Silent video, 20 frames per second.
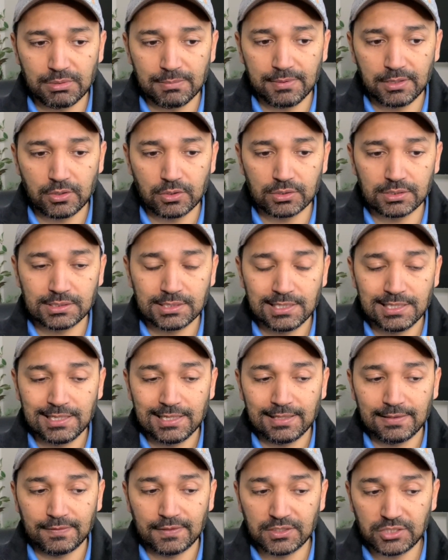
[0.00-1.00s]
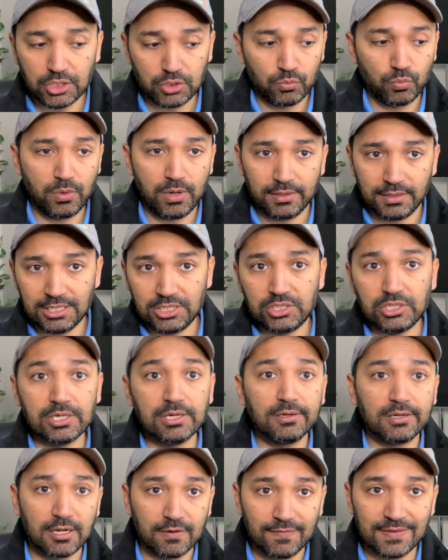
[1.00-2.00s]
because this is where the
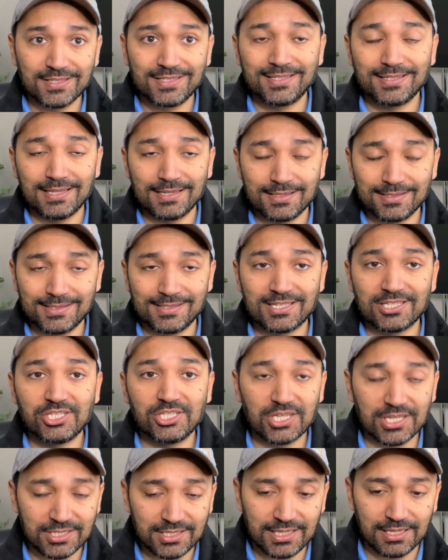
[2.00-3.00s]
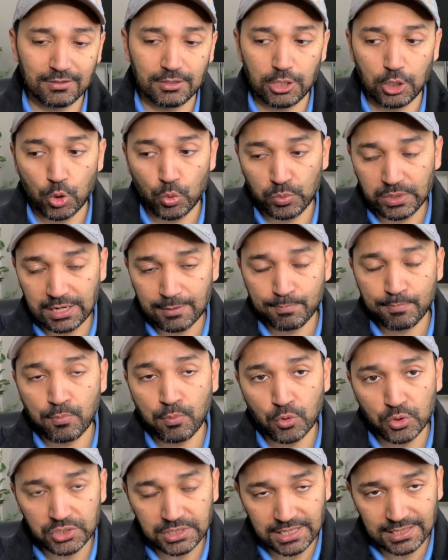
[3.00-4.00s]
yield curve is suggesting we are
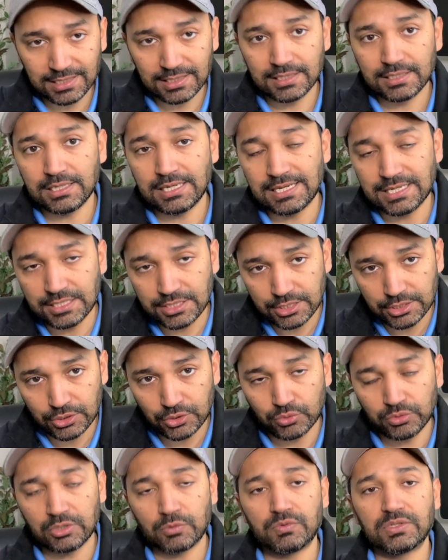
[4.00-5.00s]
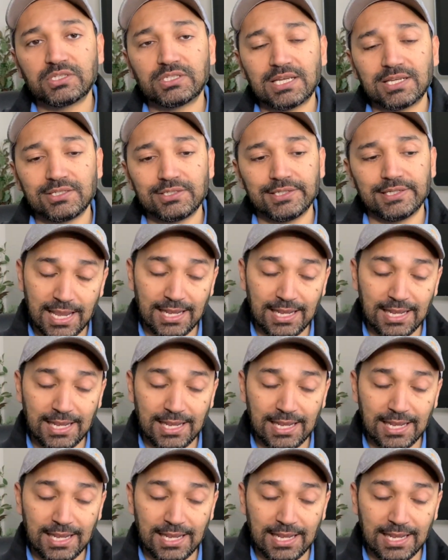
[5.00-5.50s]
pushing into the recession,